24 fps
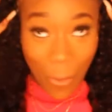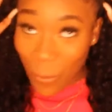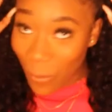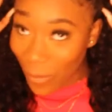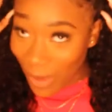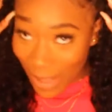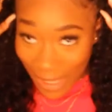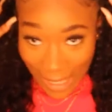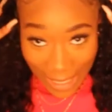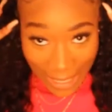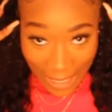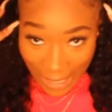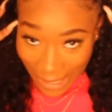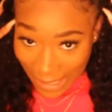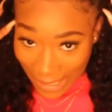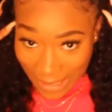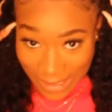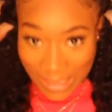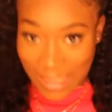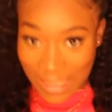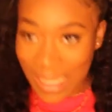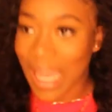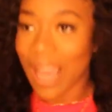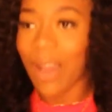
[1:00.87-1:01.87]
what
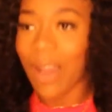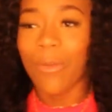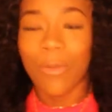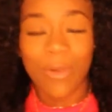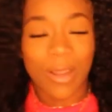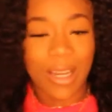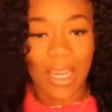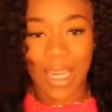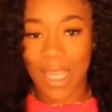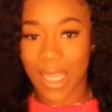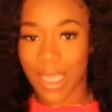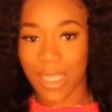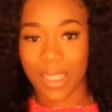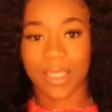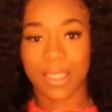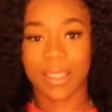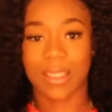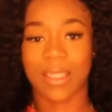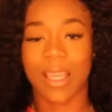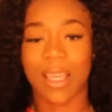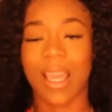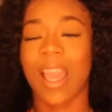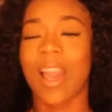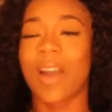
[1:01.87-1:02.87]
lace? Like what
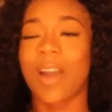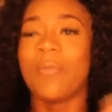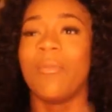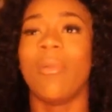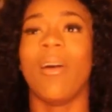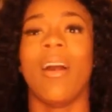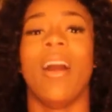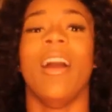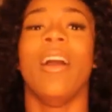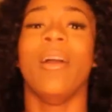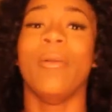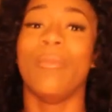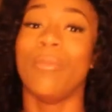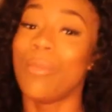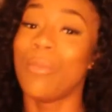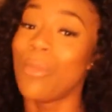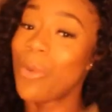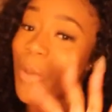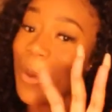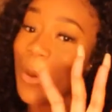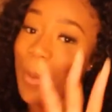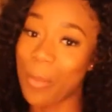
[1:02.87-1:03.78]
lace? But um, more